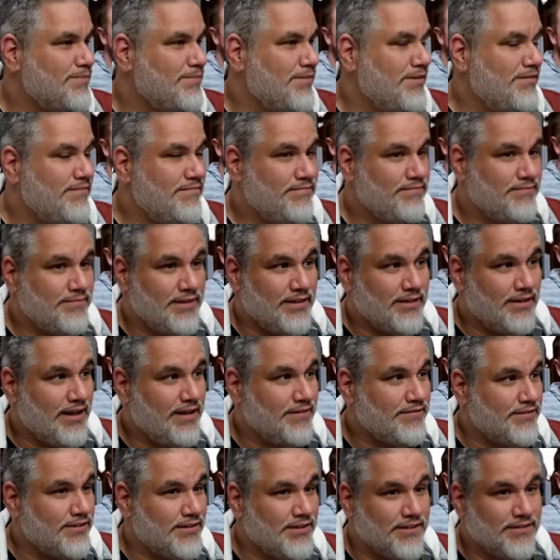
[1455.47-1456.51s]
but it'll have
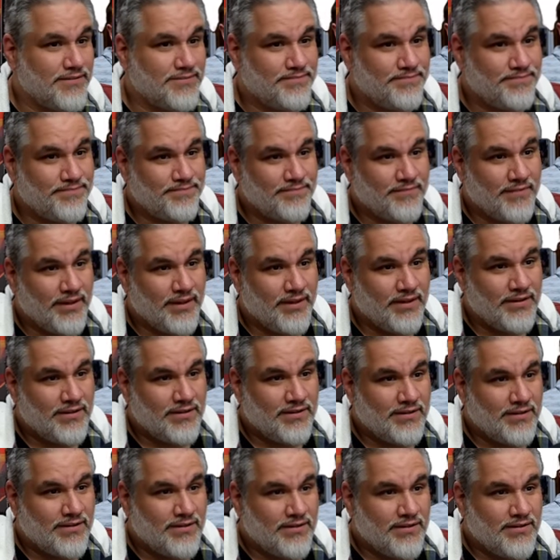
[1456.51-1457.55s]
to do.
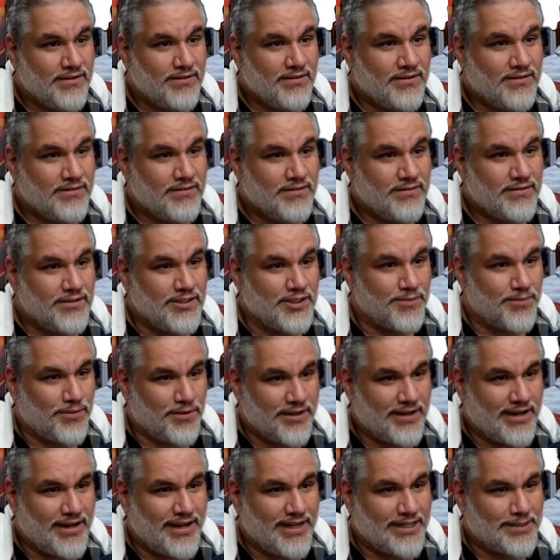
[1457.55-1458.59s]
If your opponent
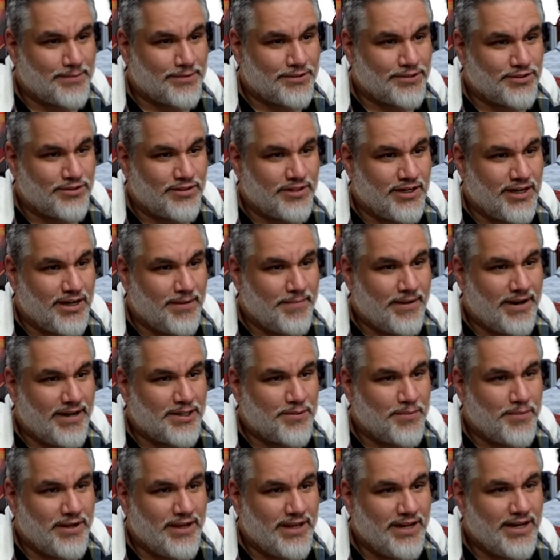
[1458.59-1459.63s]
can cast spells during combat, at the
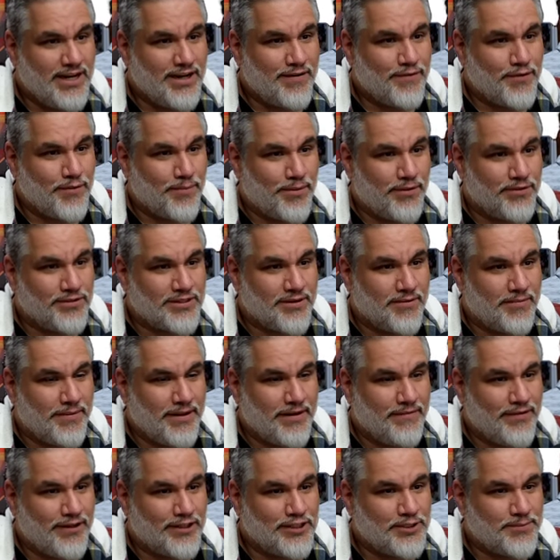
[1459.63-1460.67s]
beginning of your post-combat main
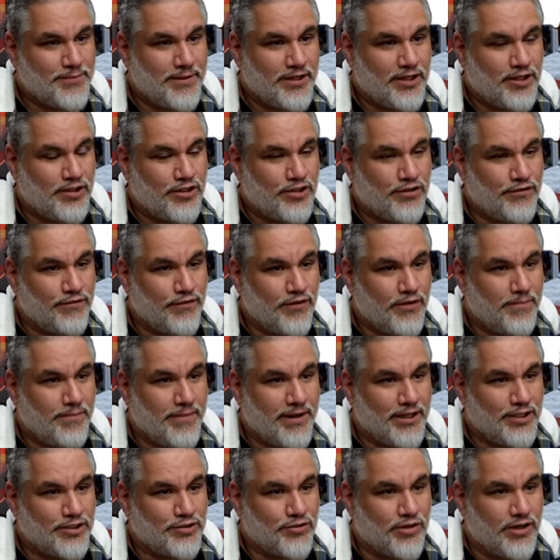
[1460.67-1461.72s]
phase, you may convert
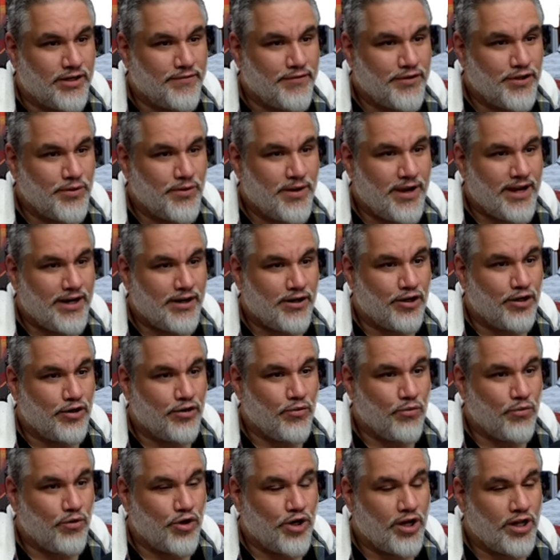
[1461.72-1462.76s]
Megatron. If you do, add a
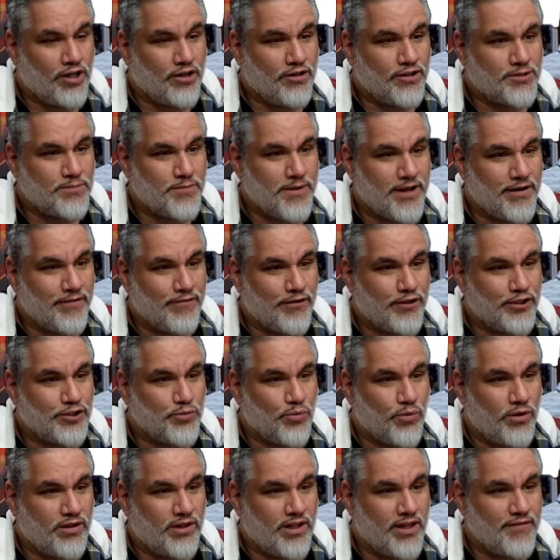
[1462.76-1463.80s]
colorless mana for each
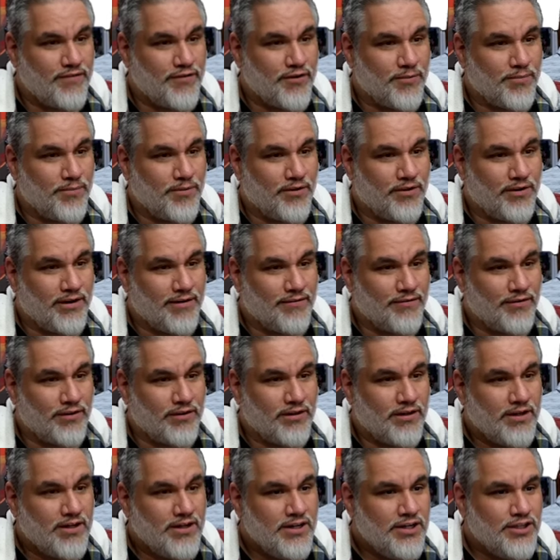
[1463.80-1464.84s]
one life your opponent have...
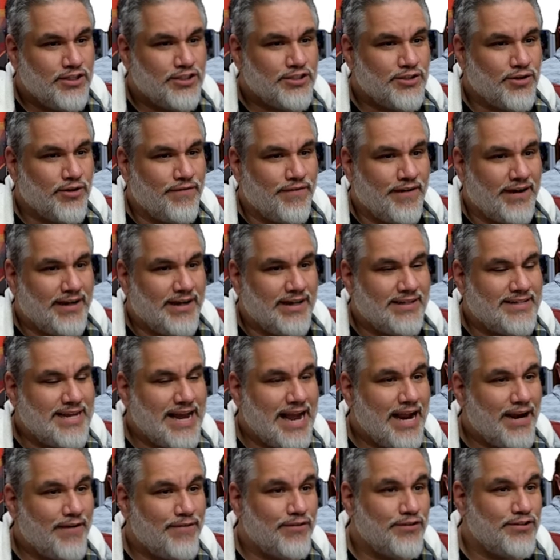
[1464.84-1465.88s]
So if I
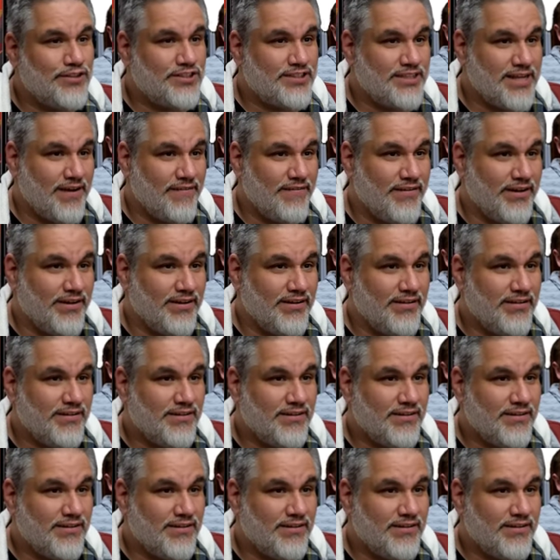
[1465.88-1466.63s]
attack for seven...